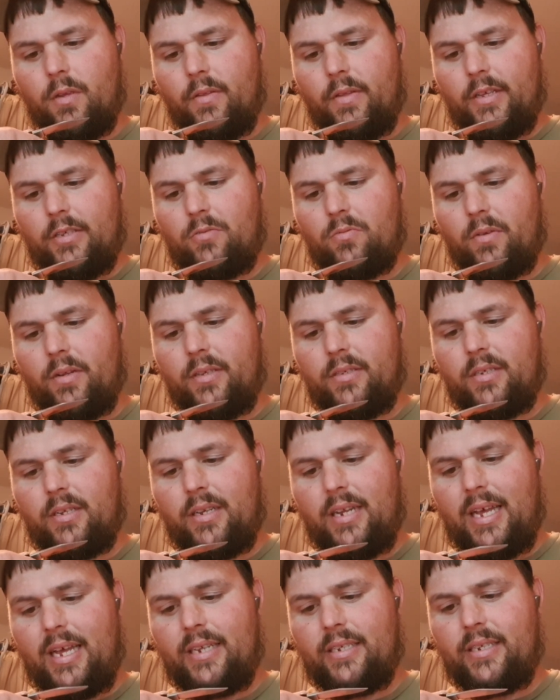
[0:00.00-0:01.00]
This one is a
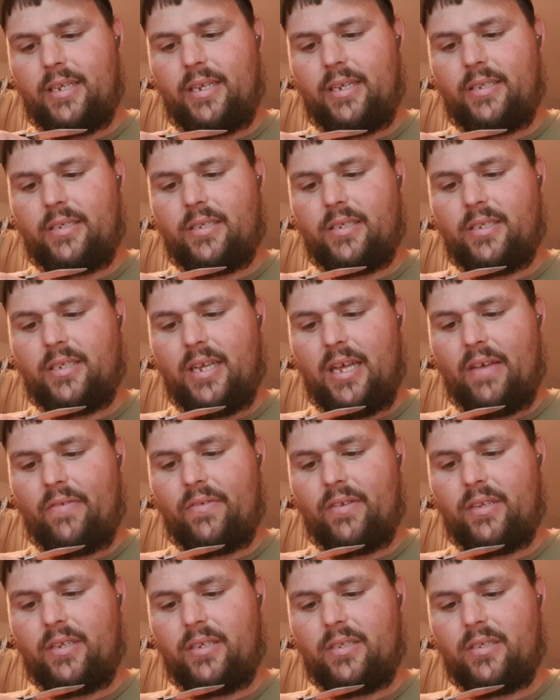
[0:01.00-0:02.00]

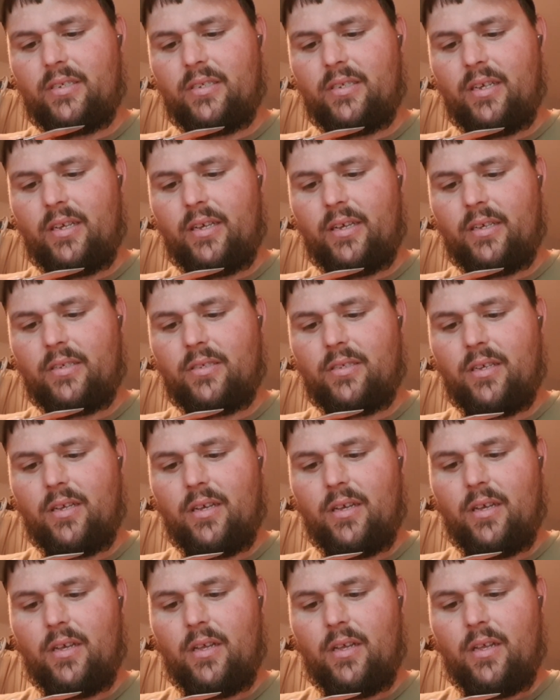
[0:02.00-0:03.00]
1976.
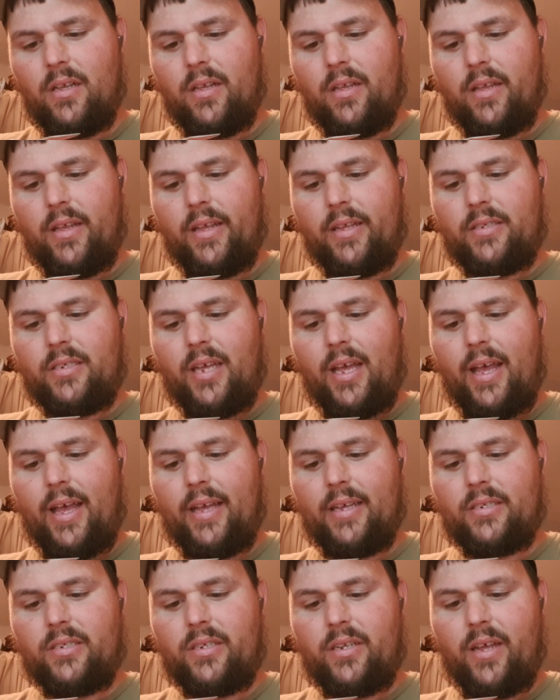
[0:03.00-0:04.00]
It's
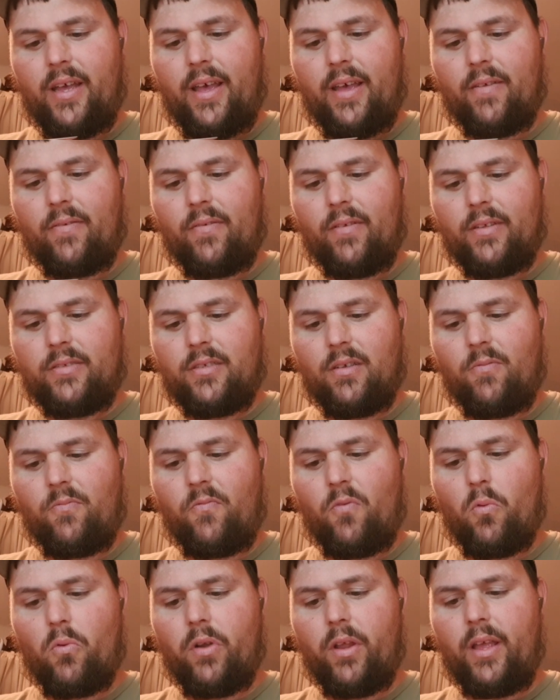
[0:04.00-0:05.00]
a
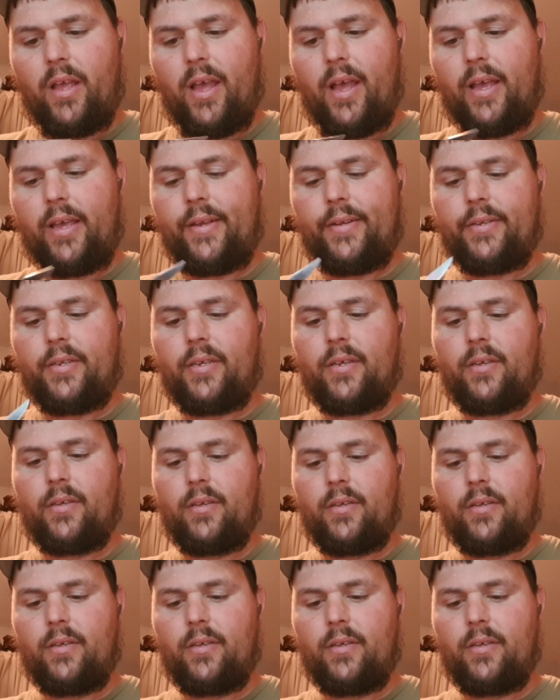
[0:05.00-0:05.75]
48.